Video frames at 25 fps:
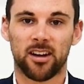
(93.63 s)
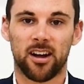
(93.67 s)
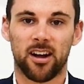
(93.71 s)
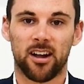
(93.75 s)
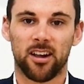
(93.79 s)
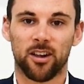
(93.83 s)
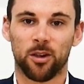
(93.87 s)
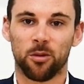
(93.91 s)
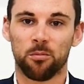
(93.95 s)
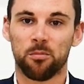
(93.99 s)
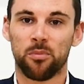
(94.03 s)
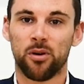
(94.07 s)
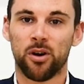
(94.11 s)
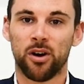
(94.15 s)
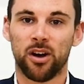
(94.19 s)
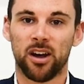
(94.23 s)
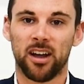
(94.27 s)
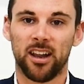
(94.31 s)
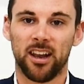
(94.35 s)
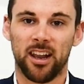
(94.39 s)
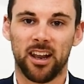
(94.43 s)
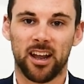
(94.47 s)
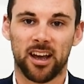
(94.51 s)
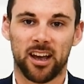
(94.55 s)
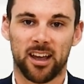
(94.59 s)
I'll put
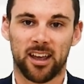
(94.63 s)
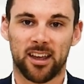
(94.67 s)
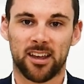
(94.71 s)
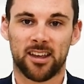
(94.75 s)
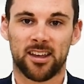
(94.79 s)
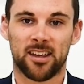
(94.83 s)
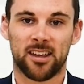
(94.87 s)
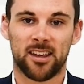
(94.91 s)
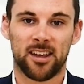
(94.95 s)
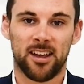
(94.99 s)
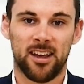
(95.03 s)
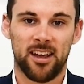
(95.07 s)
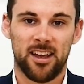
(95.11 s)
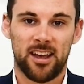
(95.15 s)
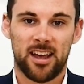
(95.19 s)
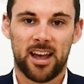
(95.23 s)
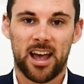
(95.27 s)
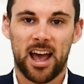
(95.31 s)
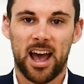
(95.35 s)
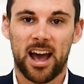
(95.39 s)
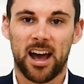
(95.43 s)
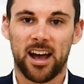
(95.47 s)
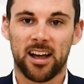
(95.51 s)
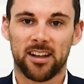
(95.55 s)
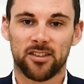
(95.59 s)
a link
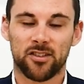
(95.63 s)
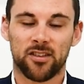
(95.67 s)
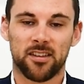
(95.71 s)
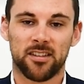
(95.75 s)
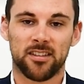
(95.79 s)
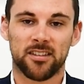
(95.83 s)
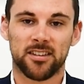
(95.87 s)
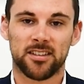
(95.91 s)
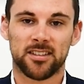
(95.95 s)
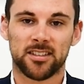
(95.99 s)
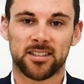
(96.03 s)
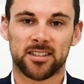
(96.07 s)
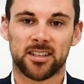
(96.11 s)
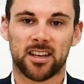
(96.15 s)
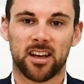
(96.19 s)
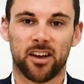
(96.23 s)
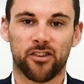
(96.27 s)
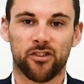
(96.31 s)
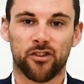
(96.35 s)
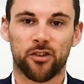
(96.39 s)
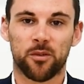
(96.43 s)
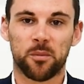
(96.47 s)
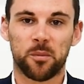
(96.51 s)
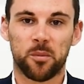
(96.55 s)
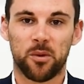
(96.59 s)
to the
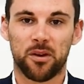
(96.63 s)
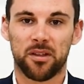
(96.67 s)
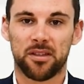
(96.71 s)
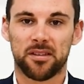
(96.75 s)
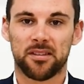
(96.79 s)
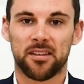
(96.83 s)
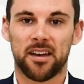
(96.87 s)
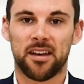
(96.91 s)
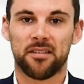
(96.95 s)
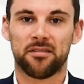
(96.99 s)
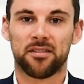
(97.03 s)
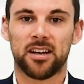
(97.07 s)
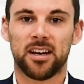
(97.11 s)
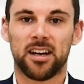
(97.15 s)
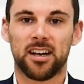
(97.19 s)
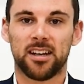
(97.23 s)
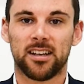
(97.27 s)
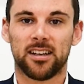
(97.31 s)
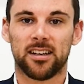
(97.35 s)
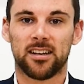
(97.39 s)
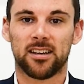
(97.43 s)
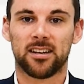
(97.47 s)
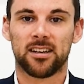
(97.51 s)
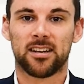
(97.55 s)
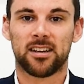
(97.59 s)
discussion with David
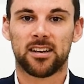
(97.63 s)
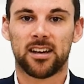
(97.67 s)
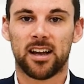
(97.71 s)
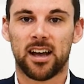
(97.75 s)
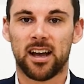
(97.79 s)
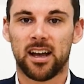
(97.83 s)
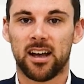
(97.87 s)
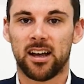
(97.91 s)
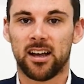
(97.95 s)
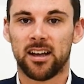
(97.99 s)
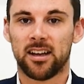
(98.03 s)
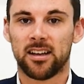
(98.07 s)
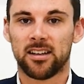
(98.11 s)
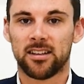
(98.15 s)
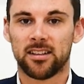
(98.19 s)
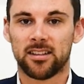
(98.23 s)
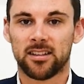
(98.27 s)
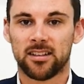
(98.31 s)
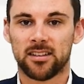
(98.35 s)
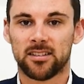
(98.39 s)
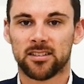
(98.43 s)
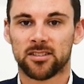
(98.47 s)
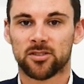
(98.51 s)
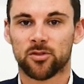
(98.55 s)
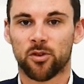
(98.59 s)
Allen in
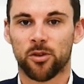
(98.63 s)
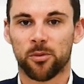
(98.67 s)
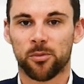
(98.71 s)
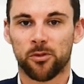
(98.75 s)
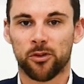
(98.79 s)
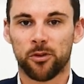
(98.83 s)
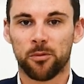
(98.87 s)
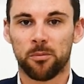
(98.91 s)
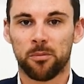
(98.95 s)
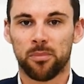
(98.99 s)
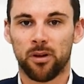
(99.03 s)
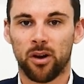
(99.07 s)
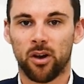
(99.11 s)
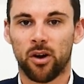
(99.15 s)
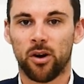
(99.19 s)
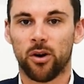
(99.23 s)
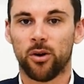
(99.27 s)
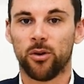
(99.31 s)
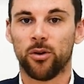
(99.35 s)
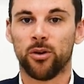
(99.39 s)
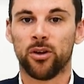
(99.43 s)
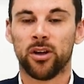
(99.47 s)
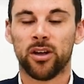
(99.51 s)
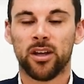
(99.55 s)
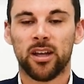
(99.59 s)
the description
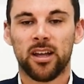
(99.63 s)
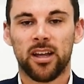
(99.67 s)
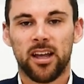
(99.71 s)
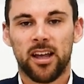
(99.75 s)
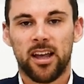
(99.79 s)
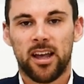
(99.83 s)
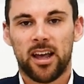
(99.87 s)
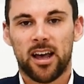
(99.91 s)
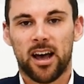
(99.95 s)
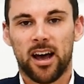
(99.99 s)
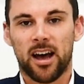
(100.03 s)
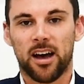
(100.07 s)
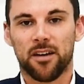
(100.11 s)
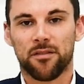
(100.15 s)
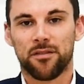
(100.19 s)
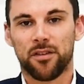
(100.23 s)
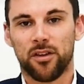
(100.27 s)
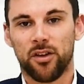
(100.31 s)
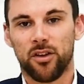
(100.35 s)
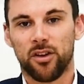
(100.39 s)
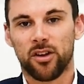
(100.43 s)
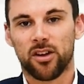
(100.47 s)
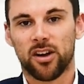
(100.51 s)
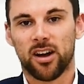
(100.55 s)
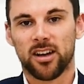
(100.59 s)
below for
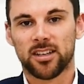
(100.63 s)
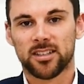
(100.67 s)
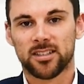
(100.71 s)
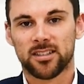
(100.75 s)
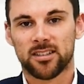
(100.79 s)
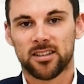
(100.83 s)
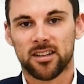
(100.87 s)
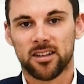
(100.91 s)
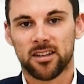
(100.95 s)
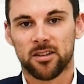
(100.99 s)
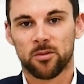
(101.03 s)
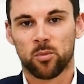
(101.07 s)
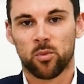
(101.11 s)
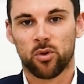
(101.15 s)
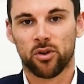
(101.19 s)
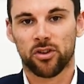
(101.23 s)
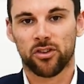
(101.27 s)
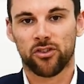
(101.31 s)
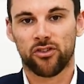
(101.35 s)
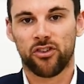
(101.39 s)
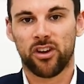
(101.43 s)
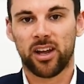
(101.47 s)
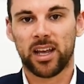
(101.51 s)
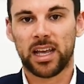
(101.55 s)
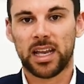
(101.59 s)
you guys that
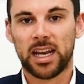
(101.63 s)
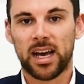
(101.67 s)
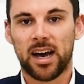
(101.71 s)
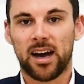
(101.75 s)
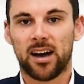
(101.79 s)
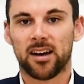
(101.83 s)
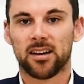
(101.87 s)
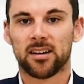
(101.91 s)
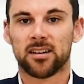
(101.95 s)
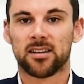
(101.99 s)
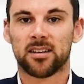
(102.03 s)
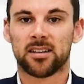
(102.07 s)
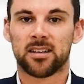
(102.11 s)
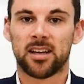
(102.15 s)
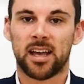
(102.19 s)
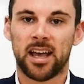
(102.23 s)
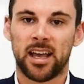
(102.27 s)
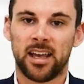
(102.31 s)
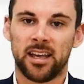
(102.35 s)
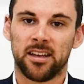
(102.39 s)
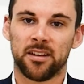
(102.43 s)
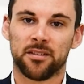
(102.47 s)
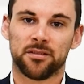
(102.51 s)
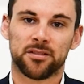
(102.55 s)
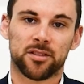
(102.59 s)
want to check it out.
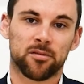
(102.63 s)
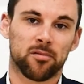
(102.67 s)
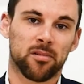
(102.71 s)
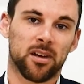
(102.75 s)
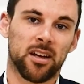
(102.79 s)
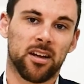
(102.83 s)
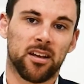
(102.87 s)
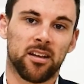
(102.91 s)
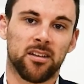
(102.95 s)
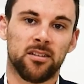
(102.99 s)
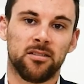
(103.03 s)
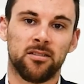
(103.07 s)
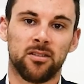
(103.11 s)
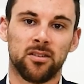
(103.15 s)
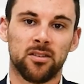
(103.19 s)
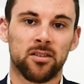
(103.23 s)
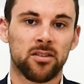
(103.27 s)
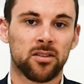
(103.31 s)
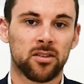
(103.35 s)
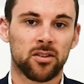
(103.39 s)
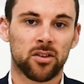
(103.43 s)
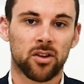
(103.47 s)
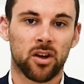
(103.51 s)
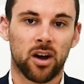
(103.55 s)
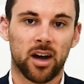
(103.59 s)
He gives a really
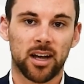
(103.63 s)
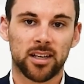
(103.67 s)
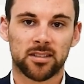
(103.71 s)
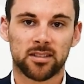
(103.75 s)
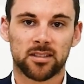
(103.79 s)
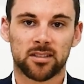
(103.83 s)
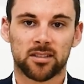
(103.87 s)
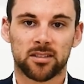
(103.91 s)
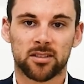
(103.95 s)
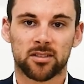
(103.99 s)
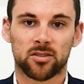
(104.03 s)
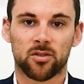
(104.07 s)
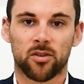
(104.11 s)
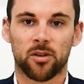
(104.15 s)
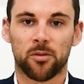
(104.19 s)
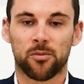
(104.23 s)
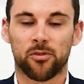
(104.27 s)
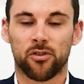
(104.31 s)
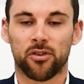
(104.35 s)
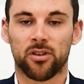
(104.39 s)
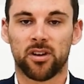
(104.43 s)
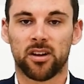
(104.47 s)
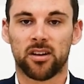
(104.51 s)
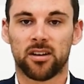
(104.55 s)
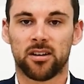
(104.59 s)
nice
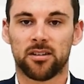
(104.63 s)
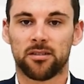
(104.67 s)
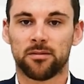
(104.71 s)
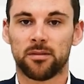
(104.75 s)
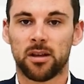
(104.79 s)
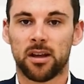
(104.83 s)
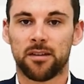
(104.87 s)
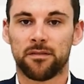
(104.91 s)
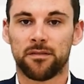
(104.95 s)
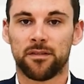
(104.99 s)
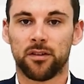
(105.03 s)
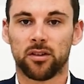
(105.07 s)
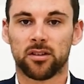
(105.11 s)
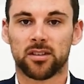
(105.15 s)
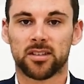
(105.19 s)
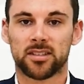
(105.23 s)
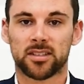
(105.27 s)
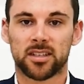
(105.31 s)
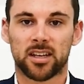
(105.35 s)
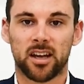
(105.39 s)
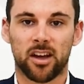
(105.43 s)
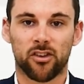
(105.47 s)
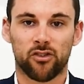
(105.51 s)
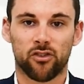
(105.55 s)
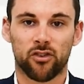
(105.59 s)
description and a full
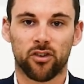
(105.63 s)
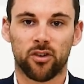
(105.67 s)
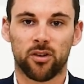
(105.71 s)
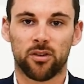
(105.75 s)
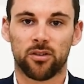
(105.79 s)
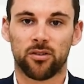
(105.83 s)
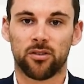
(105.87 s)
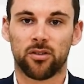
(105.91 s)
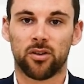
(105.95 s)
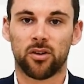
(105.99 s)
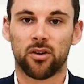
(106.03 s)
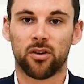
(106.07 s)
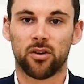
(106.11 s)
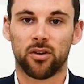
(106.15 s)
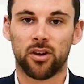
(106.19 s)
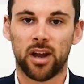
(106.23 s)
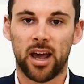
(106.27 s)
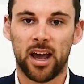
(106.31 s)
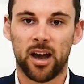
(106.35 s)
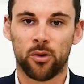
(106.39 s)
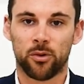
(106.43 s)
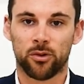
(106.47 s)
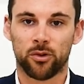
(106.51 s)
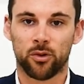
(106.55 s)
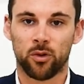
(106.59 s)
discussion on
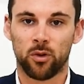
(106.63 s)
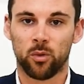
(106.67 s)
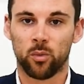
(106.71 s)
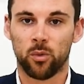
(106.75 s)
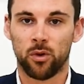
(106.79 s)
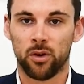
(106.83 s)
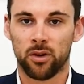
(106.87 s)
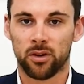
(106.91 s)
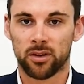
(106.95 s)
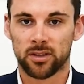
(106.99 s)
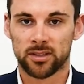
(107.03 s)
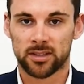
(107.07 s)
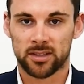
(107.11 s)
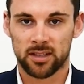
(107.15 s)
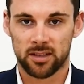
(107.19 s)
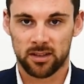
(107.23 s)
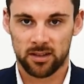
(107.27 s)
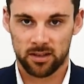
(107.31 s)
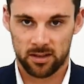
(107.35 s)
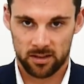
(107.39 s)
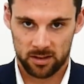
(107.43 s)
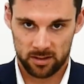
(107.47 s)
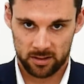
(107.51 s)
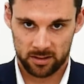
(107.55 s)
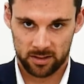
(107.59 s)
how it all works
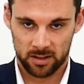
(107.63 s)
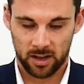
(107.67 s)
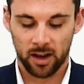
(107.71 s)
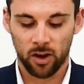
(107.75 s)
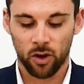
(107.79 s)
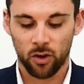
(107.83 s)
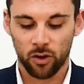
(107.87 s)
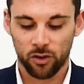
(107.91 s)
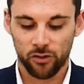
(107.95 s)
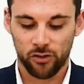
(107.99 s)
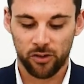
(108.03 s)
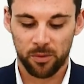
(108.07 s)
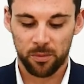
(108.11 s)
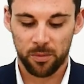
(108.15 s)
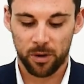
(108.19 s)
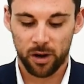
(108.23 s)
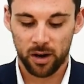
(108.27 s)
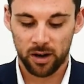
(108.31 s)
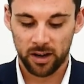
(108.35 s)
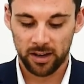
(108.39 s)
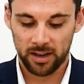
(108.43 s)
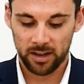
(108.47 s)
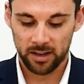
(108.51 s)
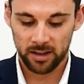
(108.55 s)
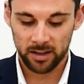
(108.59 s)
and the psychology
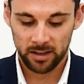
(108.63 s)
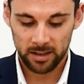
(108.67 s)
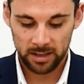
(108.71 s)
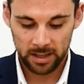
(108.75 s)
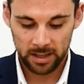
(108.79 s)
behind it.